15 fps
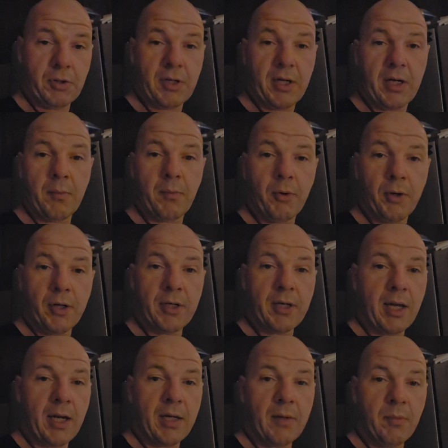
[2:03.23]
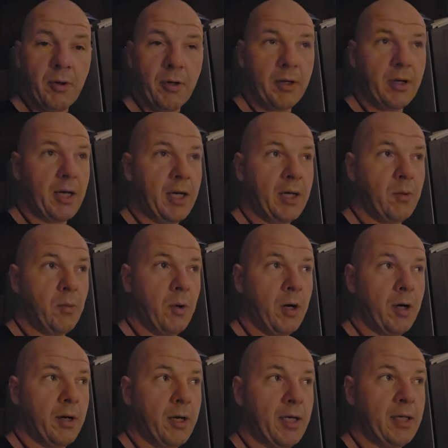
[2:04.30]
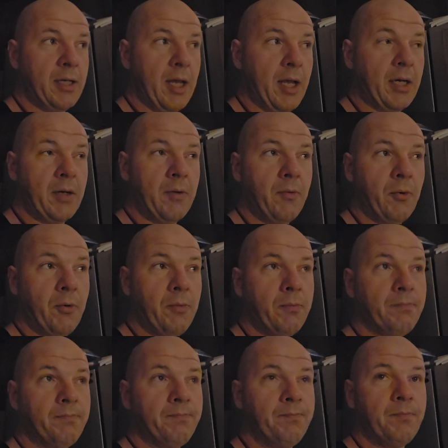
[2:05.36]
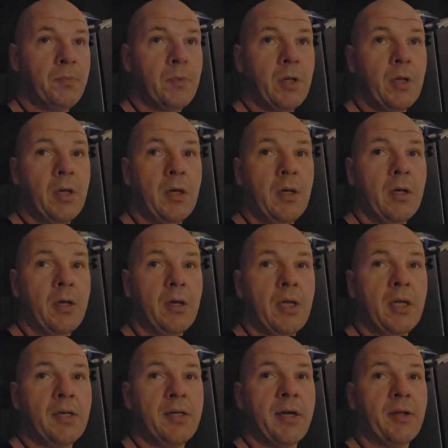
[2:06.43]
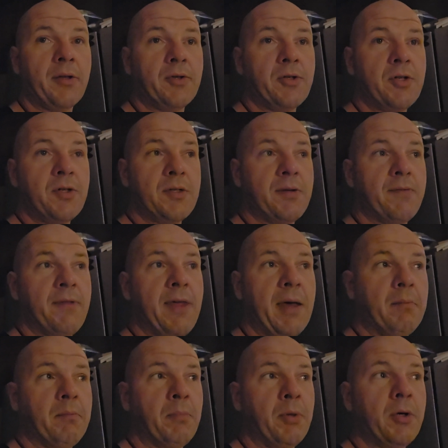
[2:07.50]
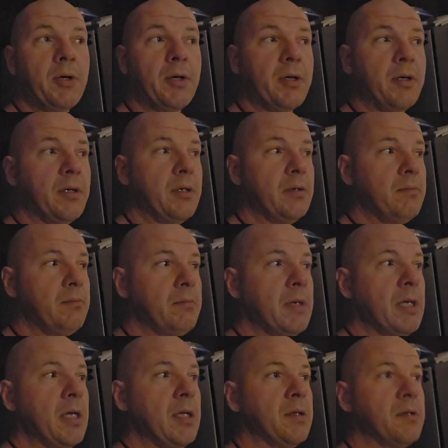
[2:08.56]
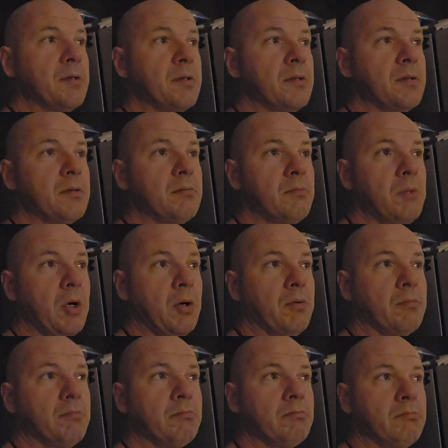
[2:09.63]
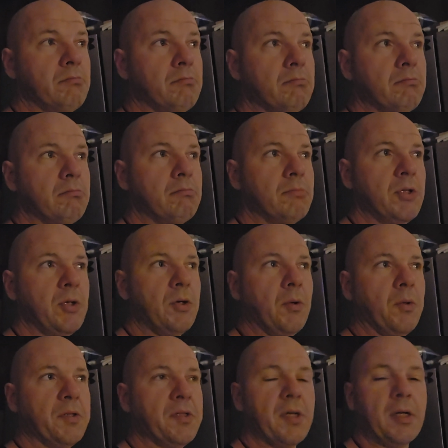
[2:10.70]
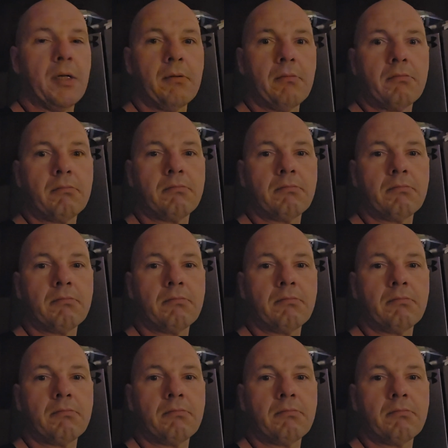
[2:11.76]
Pretend I'm pointing to any book anywhere in any room. Intelligence of that book means, oh, do you know what's in it?